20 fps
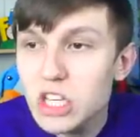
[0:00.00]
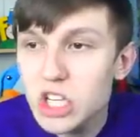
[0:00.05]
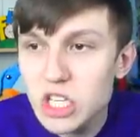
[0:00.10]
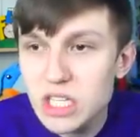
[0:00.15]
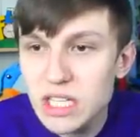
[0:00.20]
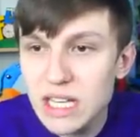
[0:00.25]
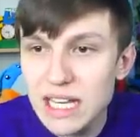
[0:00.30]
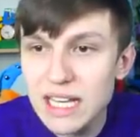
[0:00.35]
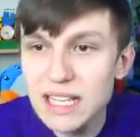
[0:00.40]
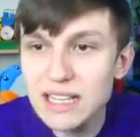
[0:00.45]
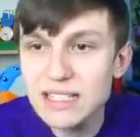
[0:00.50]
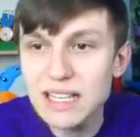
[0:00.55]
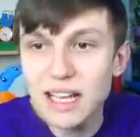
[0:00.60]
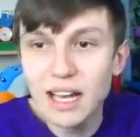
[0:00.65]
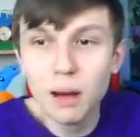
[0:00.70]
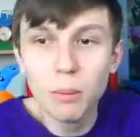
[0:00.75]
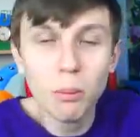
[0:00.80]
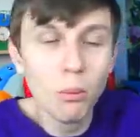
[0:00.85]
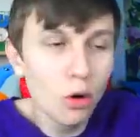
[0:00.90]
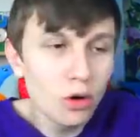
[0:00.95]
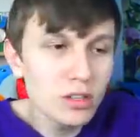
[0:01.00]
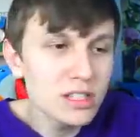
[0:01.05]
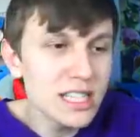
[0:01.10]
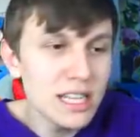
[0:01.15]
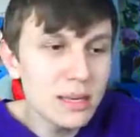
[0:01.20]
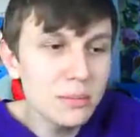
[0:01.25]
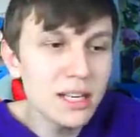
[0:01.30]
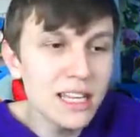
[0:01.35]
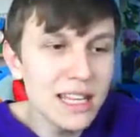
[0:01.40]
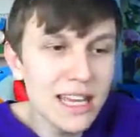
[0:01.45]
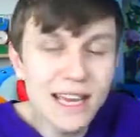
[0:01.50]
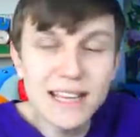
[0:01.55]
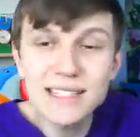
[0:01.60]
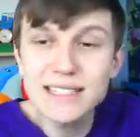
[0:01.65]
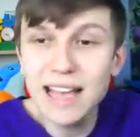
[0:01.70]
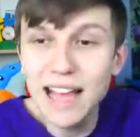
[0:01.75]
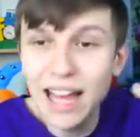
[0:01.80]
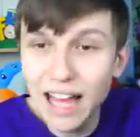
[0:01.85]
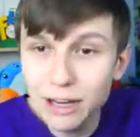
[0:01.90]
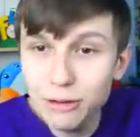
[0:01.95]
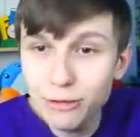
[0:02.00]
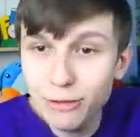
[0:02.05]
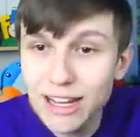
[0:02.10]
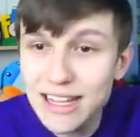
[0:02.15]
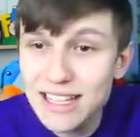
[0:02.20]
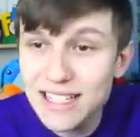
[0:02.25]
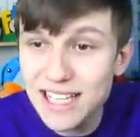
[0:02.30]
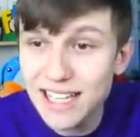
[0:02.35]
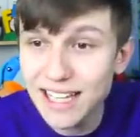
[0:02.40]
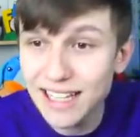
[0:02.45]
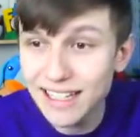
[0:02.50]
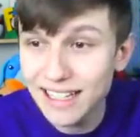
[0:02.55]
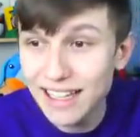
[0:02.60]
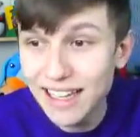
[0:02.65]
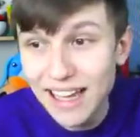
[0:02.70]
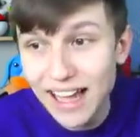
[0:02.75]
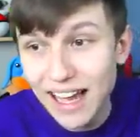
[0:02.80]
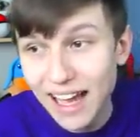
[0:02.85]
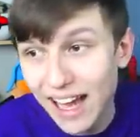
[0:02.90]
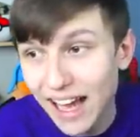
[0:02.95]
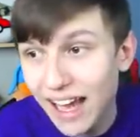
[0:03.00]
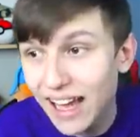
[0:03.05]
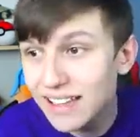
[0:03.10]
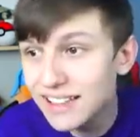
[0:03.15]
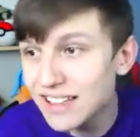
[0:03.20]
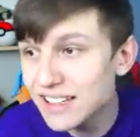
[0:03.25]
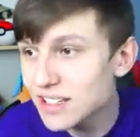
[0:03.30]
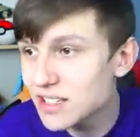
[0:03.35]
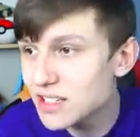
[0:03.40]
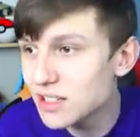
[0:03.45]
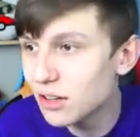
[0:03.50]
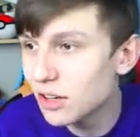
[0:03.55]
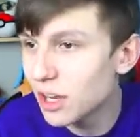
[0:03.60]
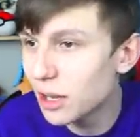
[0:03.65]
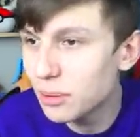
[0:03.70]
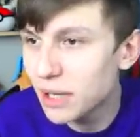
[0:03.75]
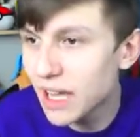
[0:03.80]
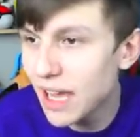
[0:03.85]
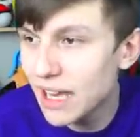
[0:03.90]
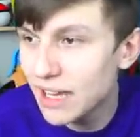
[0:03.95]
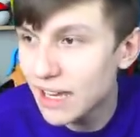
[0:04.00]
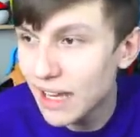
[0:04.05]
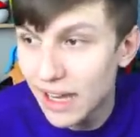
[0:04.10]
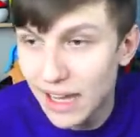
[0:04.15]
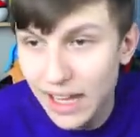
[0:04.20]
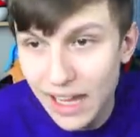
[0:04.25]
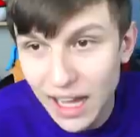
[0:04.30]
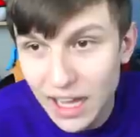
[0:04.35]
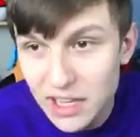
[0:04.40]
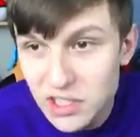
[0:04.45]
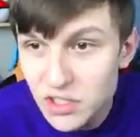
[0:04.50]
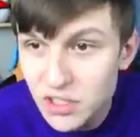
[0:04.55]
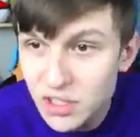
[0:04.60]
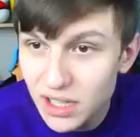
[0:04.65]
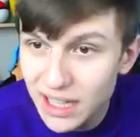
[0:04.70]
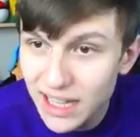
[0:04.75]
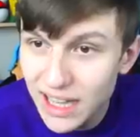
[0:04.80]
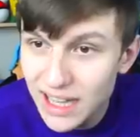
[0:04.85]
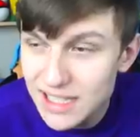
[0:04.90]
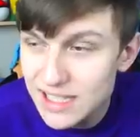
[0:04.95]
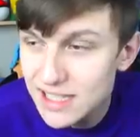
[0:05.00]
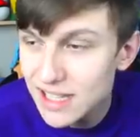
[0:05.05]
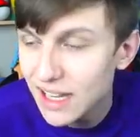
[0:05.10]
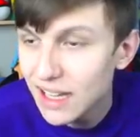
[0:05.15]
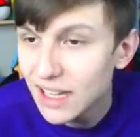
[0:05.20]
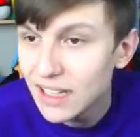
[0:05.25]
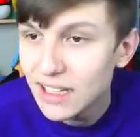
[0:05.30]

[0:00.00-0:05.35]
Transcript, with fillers: just need more team of the years and rating. And it doesn't look like we're getting that. Hazard, I guess,